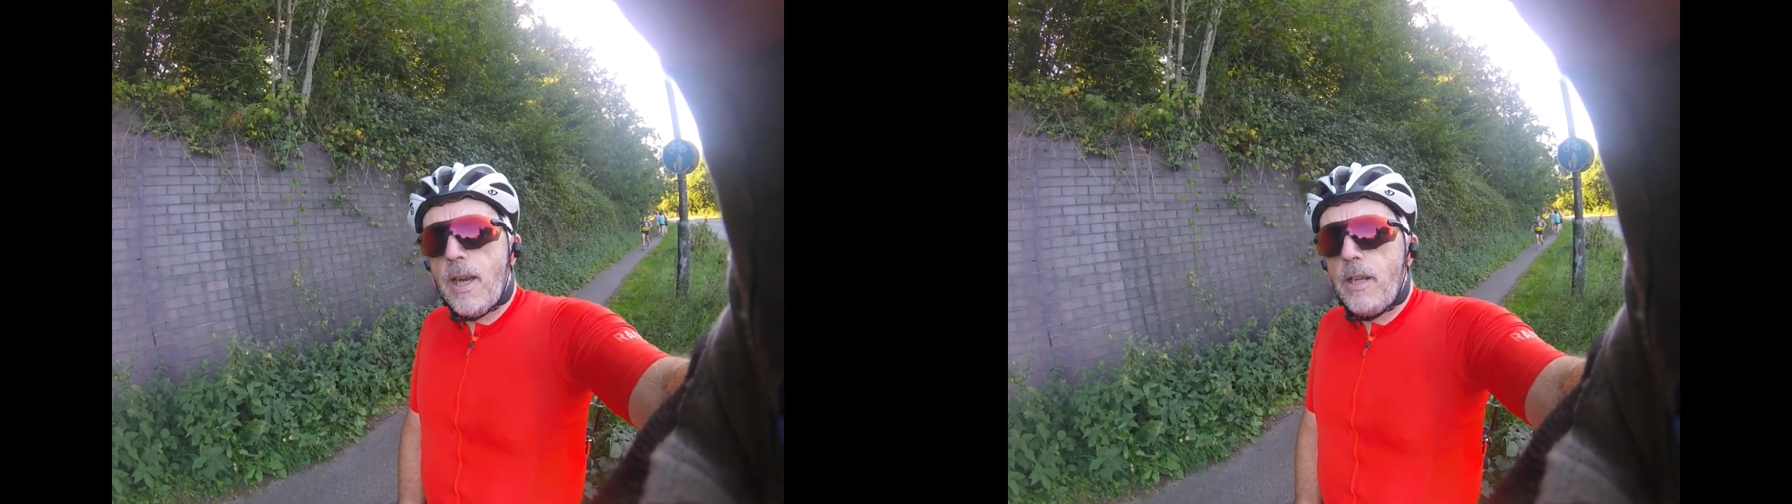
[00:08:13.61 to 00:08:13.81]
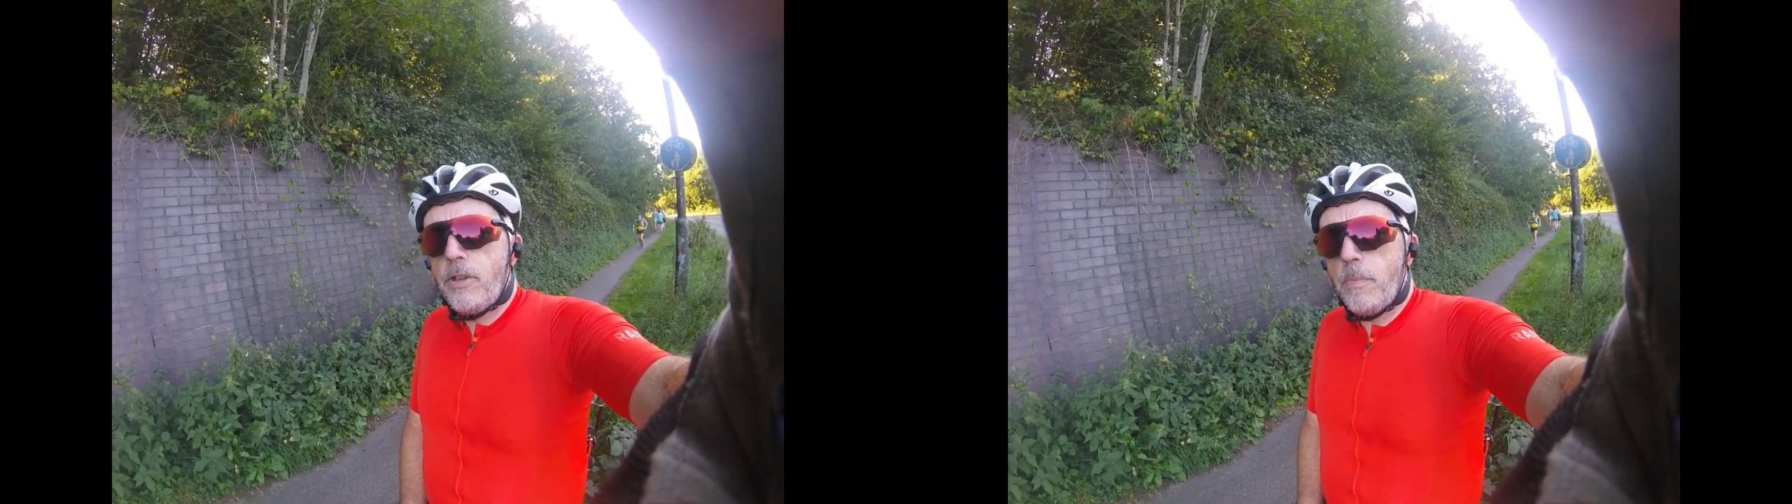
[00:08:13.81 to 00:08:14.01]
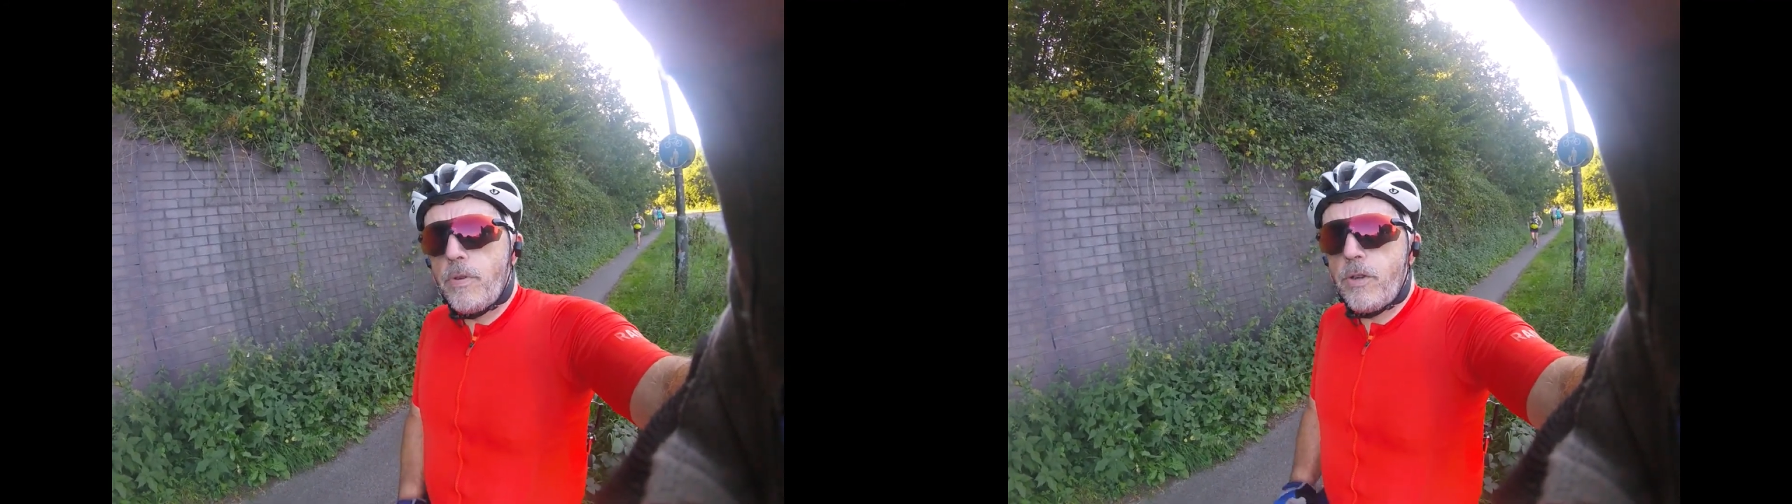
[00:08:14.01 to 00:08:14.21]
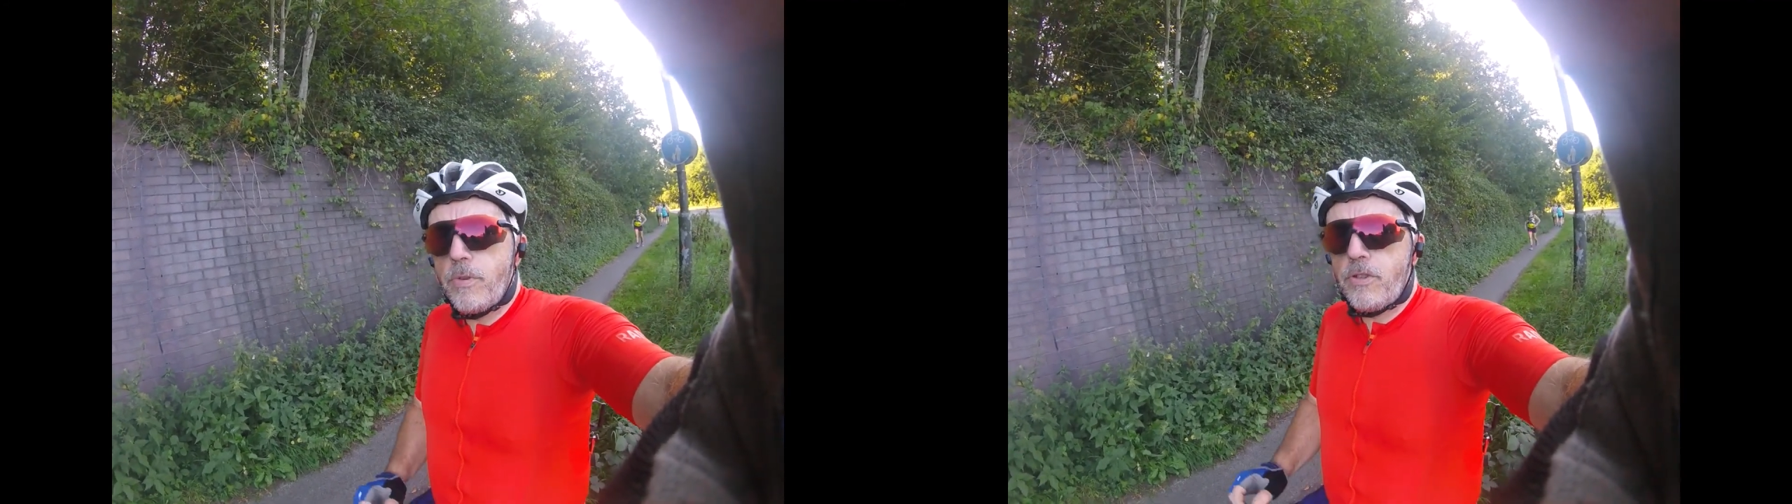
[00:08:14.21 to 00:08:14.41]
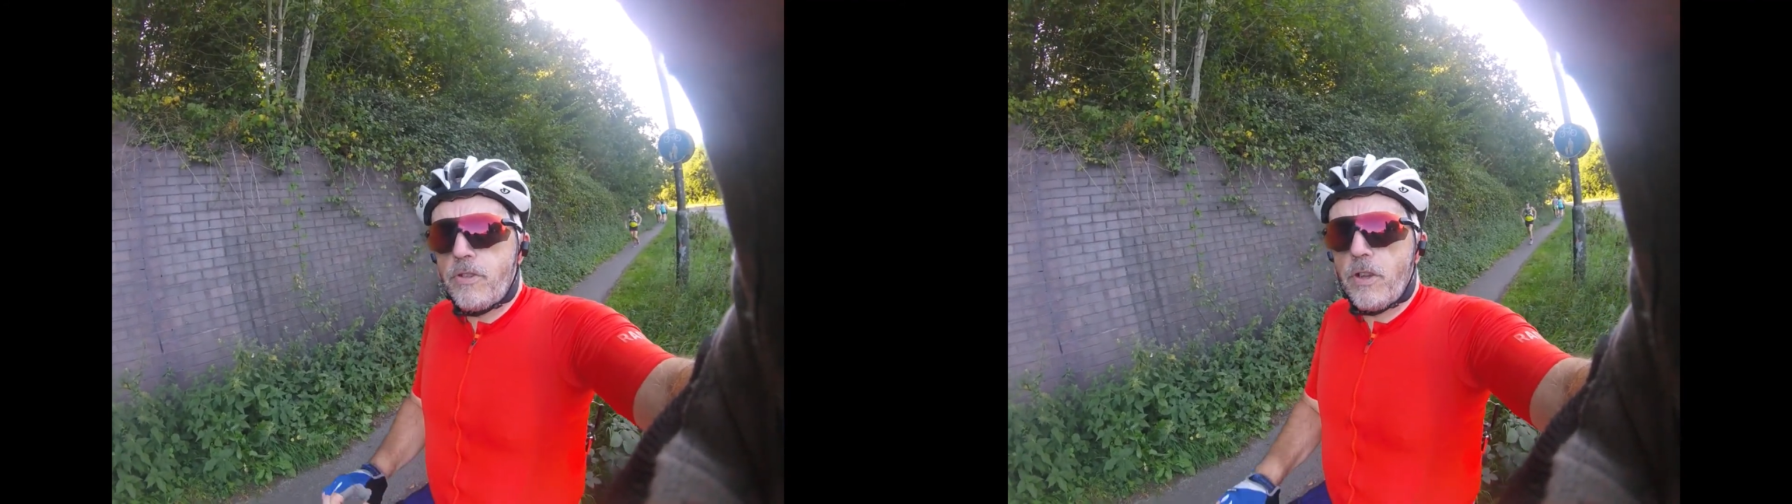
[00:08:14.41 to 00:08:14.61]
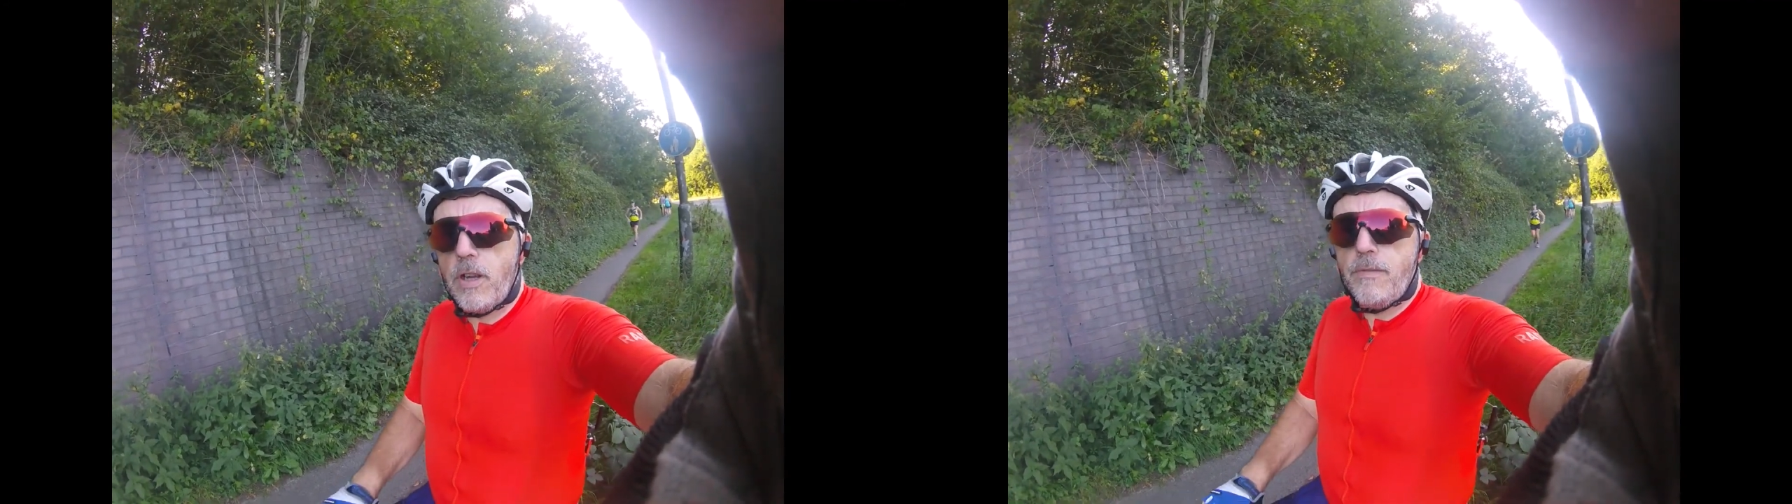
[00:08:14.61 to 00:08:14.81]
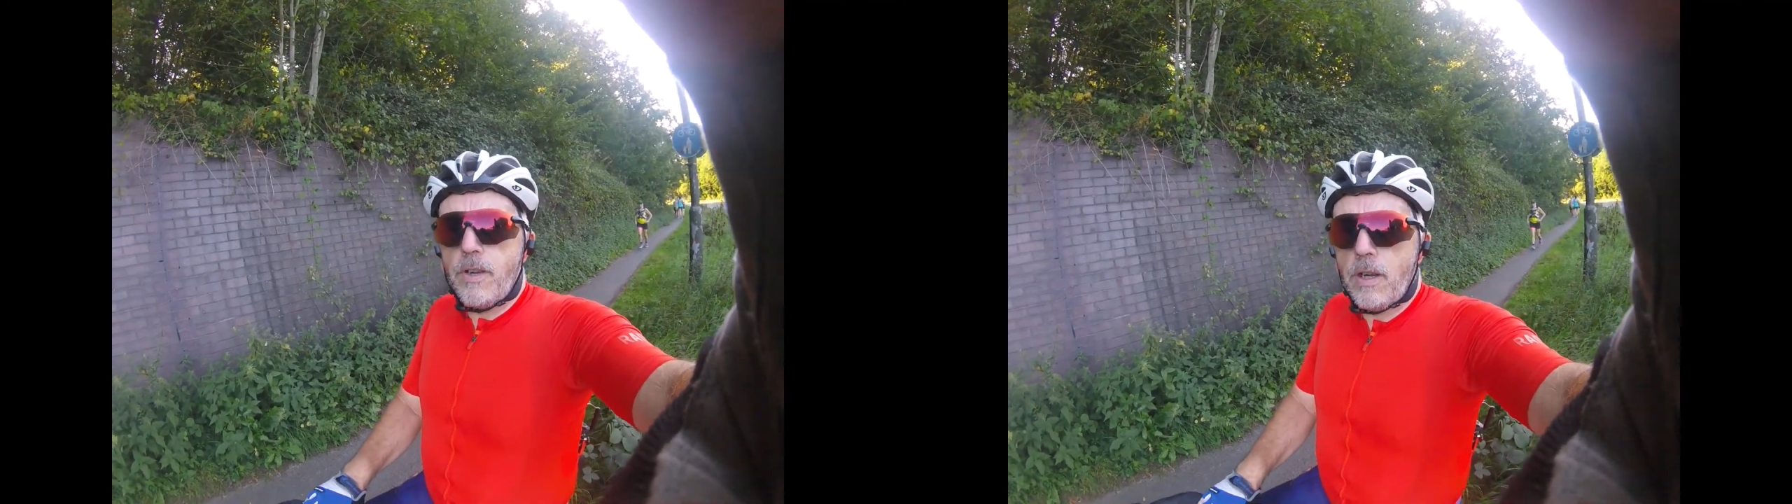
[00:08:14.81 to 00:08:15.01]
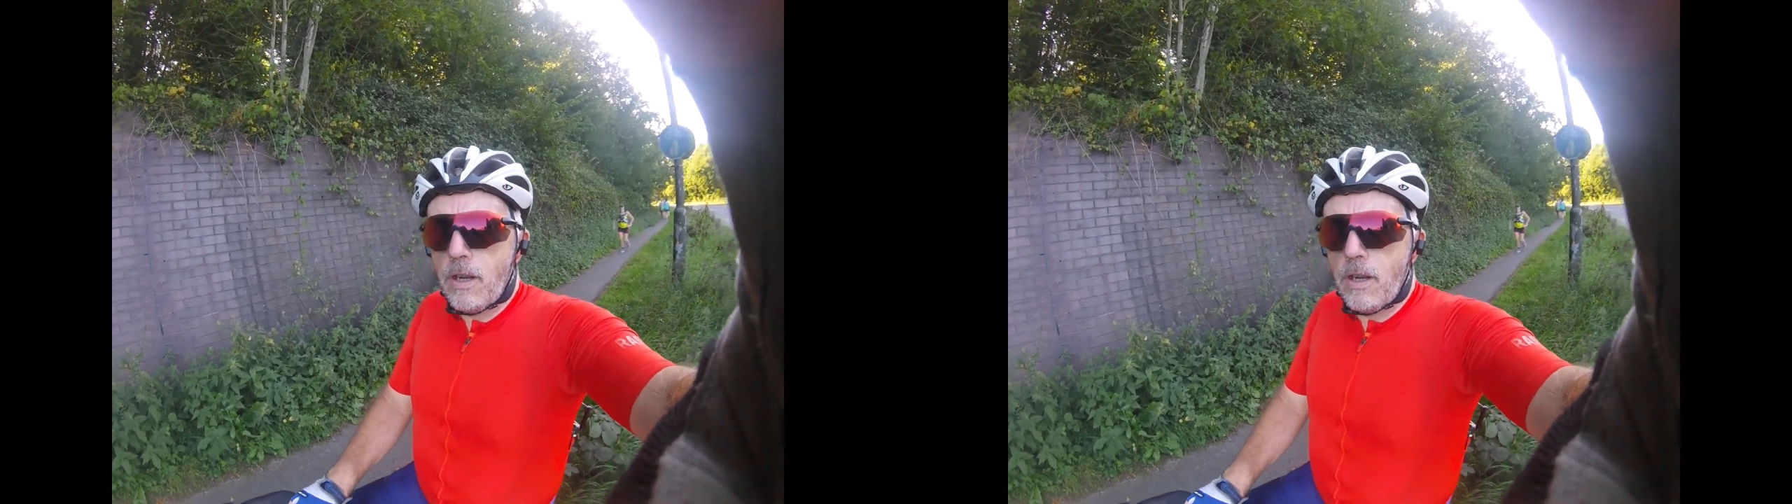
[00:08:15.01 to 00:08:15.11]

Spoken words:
Dudbridge was the site of a